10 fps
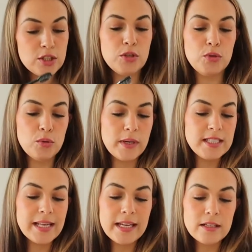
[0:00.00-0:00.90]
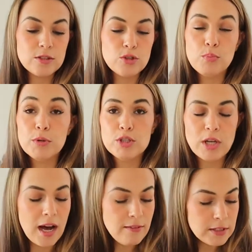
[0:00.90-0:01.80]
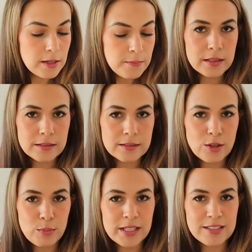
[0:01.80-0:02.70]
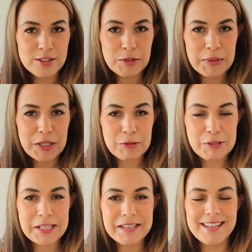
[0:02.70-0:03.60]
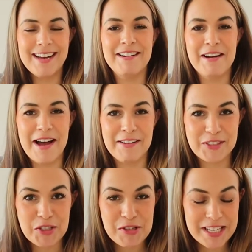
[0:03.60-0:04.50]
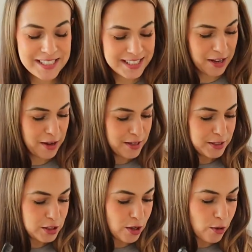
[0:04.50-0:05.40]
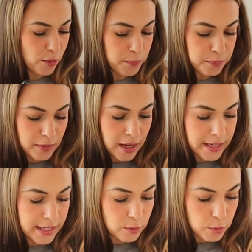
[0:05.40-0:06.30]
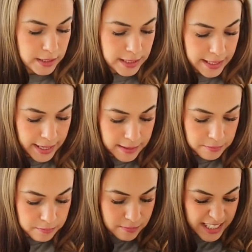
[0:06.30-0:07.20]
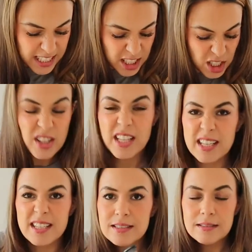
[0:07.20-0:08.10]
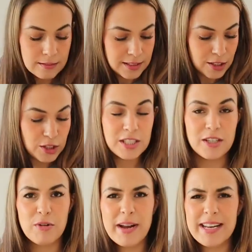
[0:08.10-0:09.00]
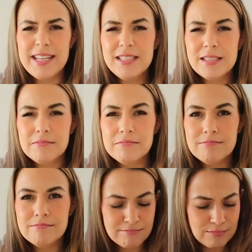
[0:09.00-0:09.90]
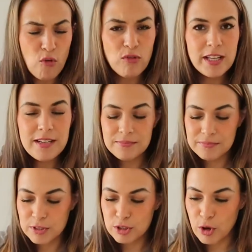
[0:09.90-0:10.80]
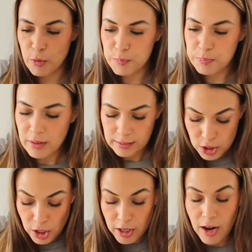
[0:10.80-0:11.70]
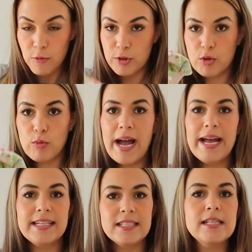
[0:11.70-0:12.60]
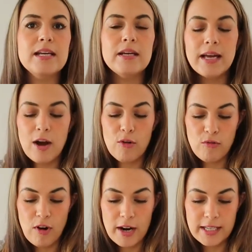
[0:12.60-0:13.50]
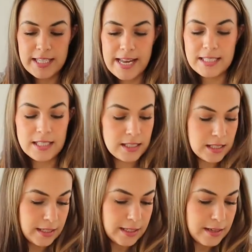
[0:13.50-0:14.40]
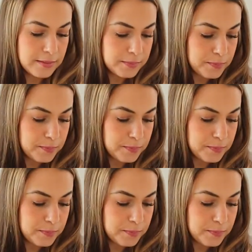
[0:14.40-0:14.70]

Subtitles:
it's like super soft and nobody's gonna be using it after this. So I can really get into the nooks and crannies, hopefully. So let's start off with the rag and see how far it takes us and